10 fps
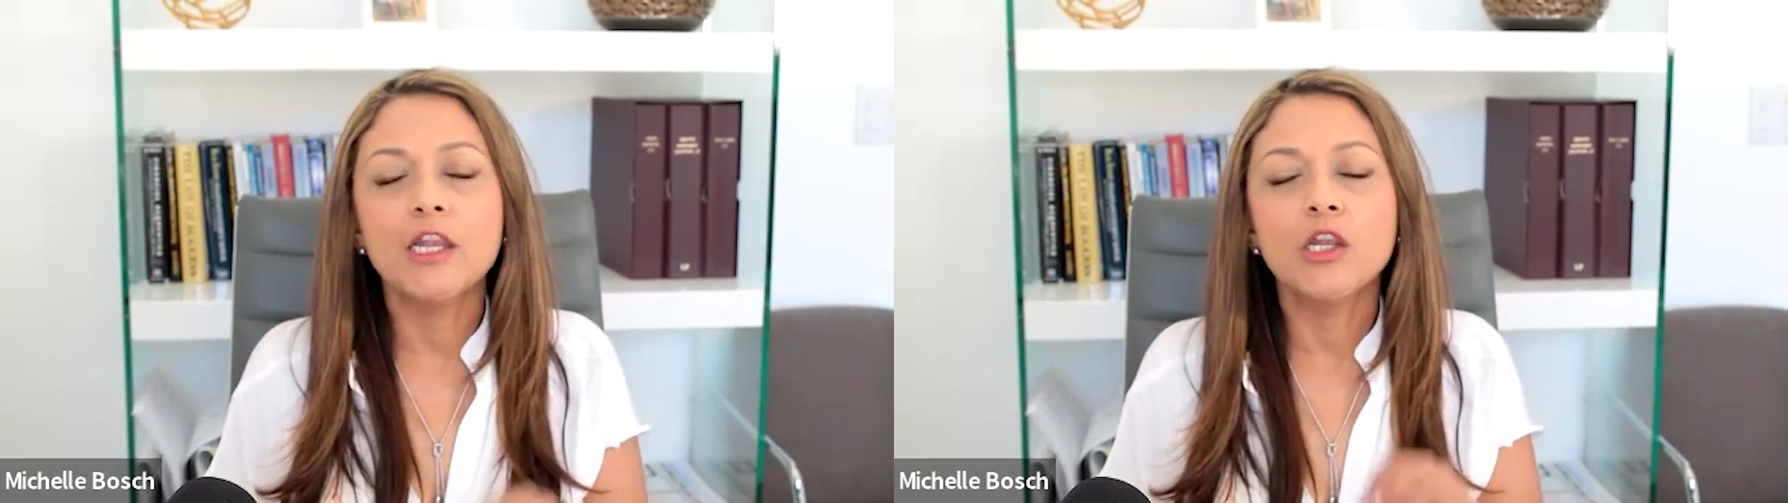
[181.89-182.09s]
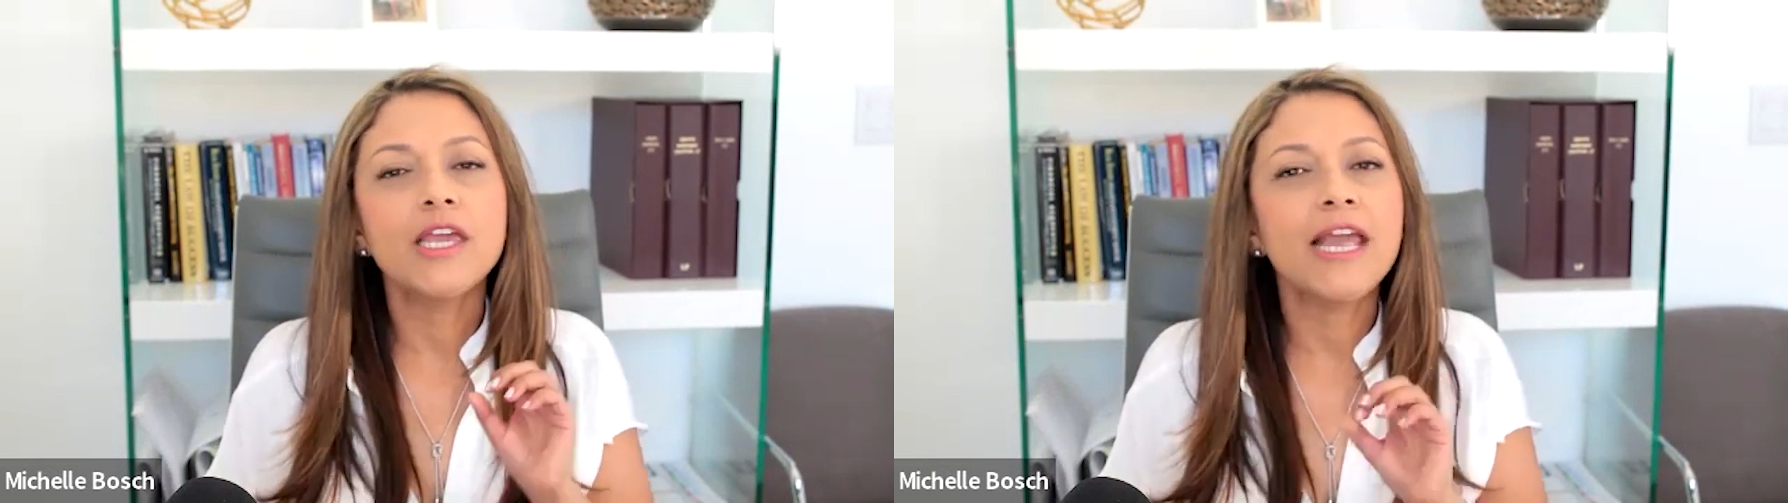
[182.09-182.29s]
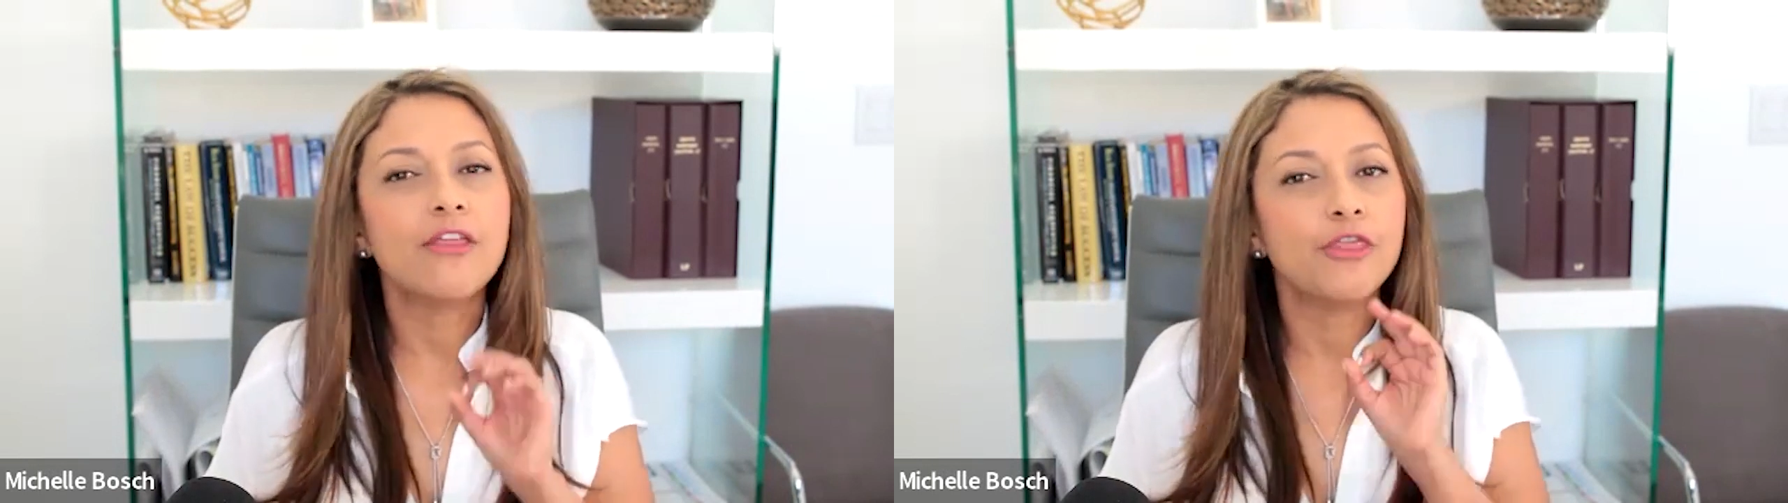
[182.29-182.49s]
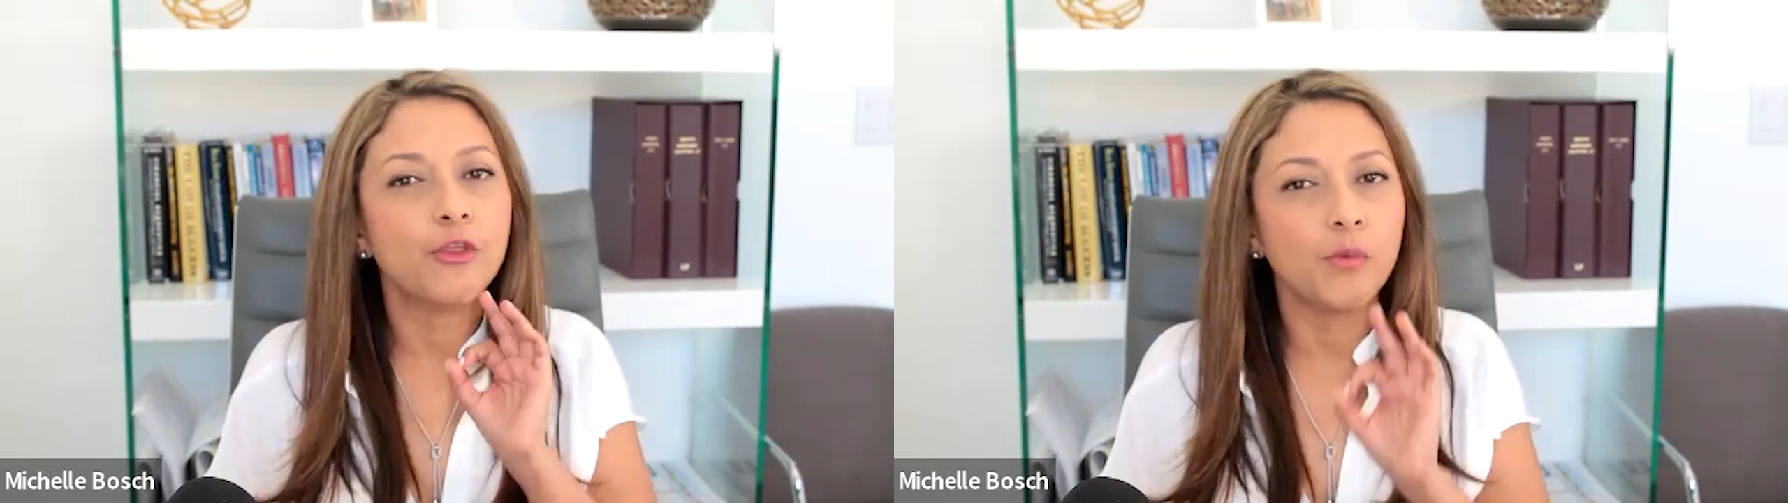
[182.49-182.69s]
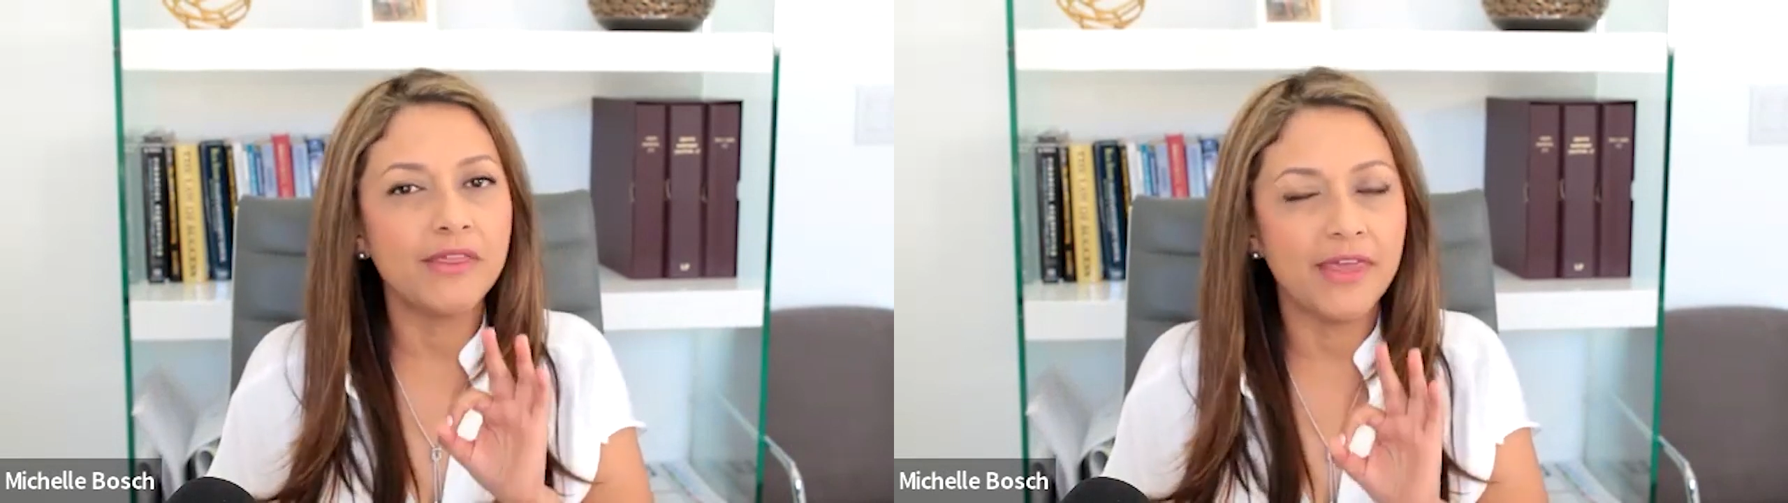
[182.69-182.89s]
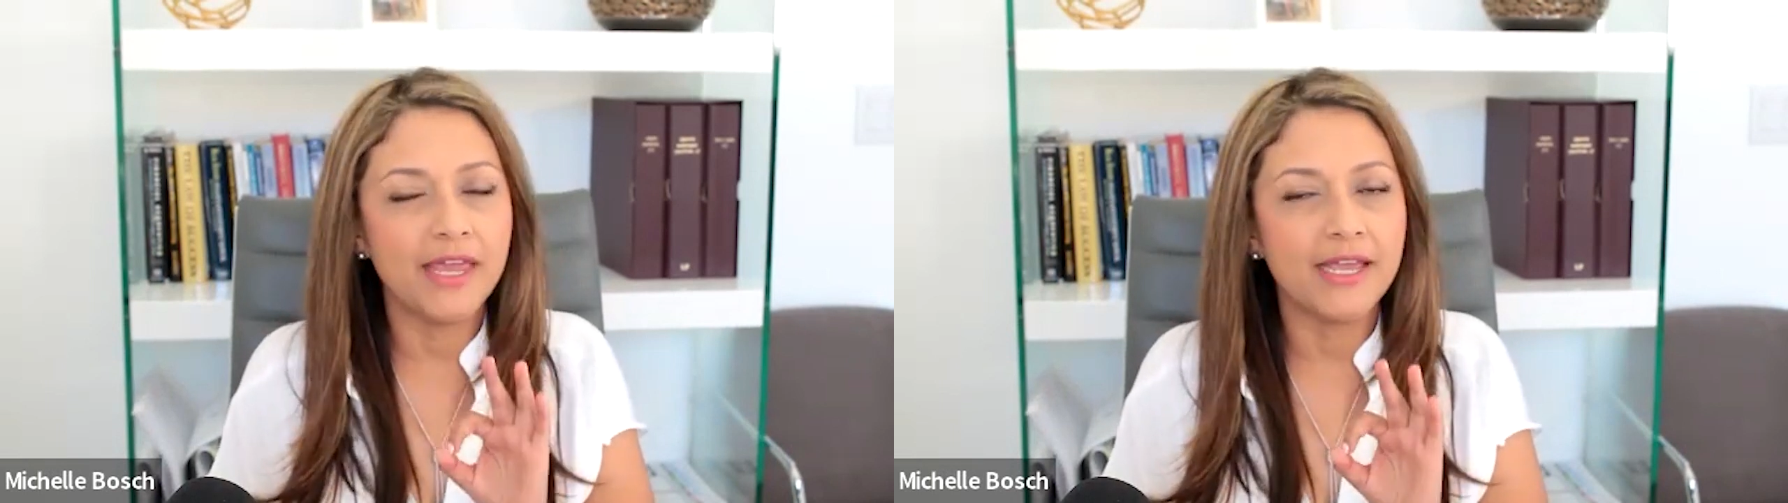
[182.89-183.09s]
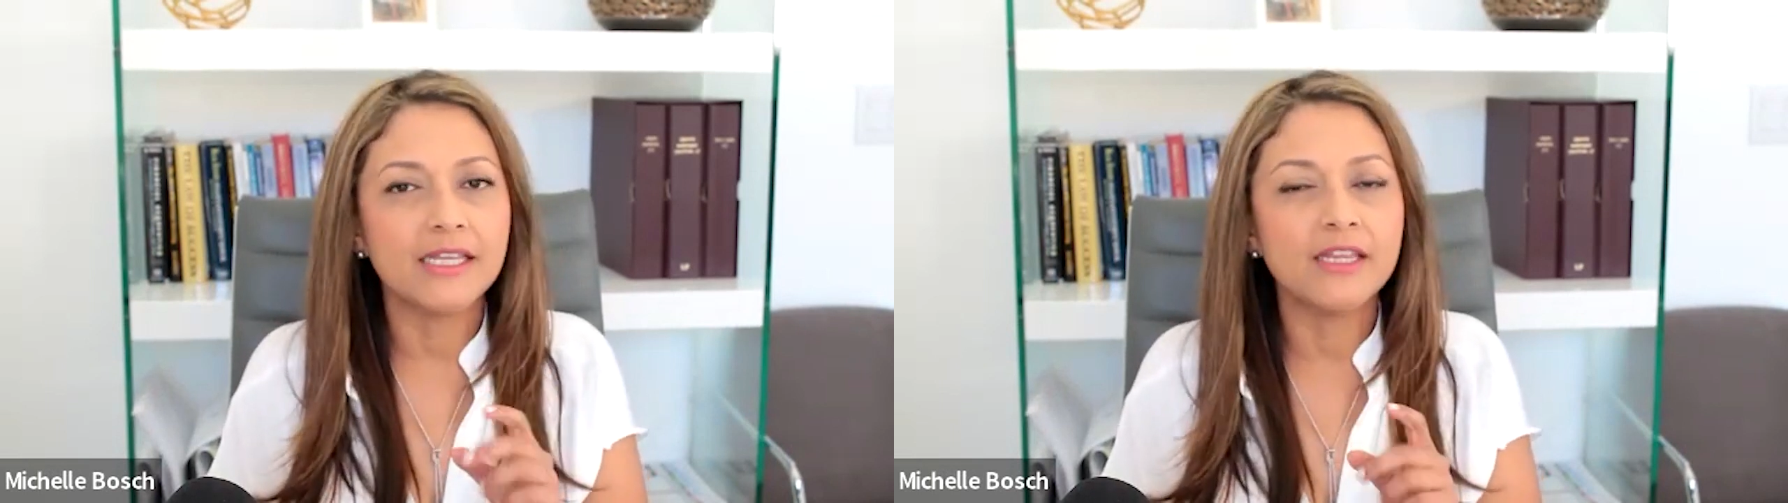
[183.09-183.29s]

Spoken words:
looking at three things.